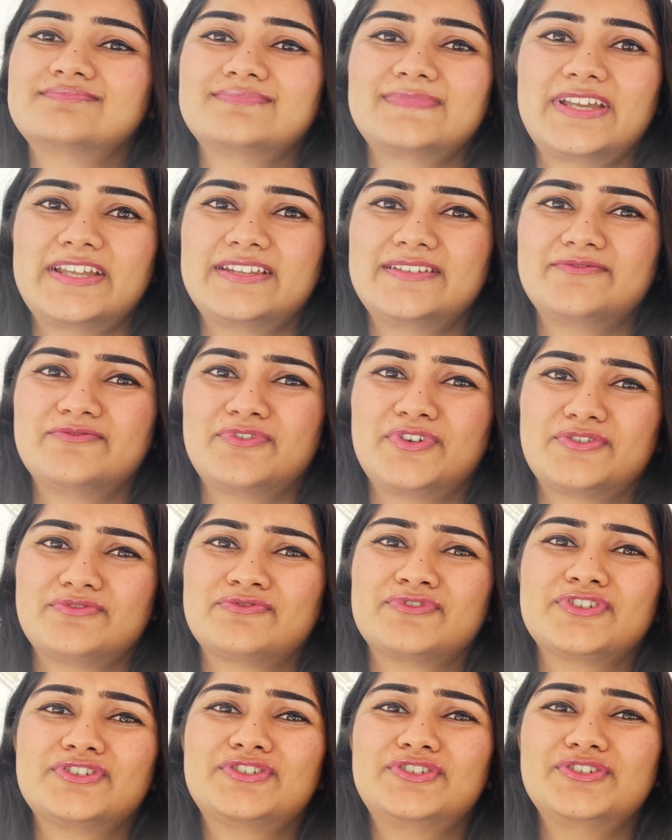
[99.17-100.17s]
and
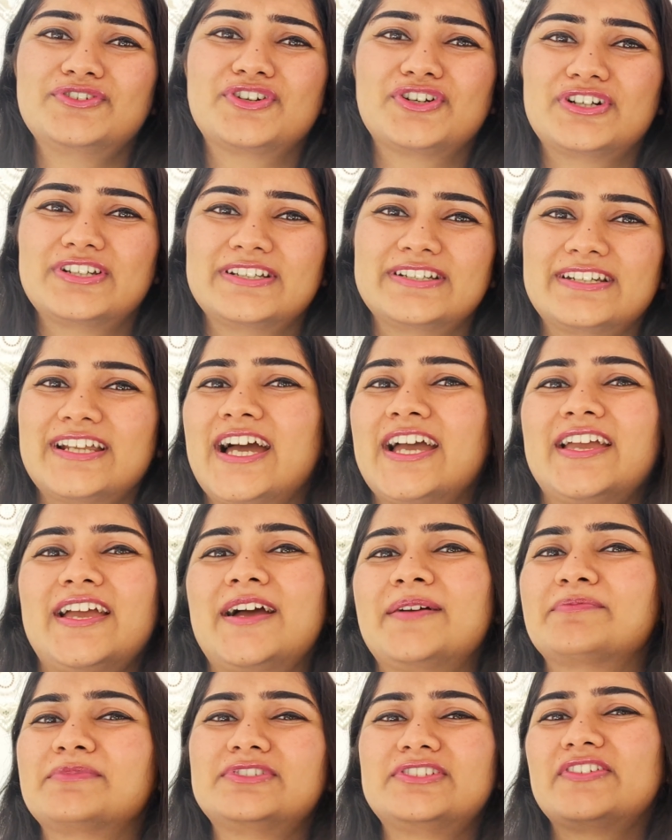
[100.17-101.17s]
what do you call it?
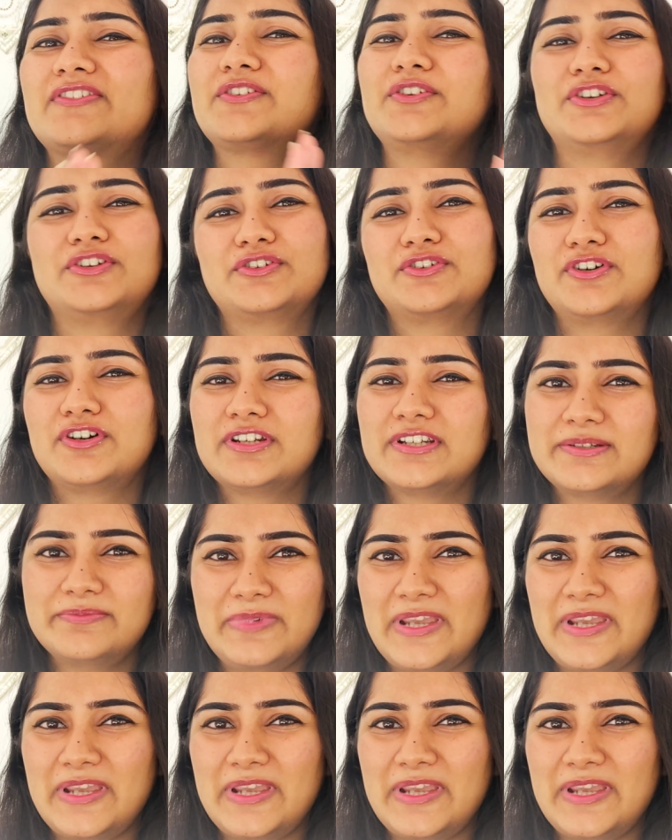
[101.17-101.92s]
I'm just going to call it